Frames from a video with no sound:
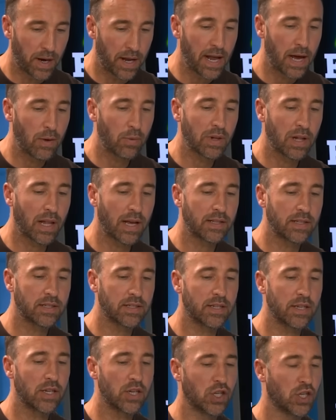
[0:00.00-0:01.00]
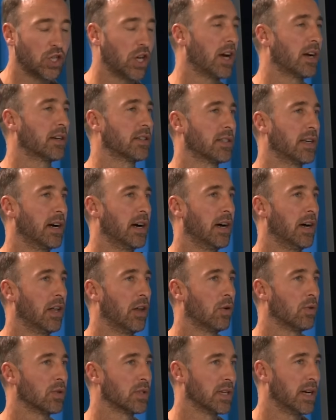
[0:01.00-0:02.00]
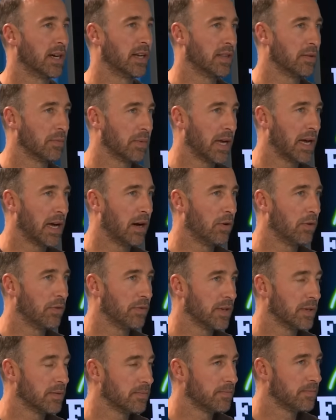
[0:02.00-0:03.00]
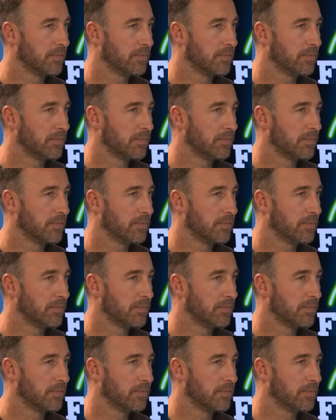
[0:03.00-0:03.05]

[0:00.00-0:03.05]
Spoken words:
and I would like to see Shakhtar alongside them get out of it.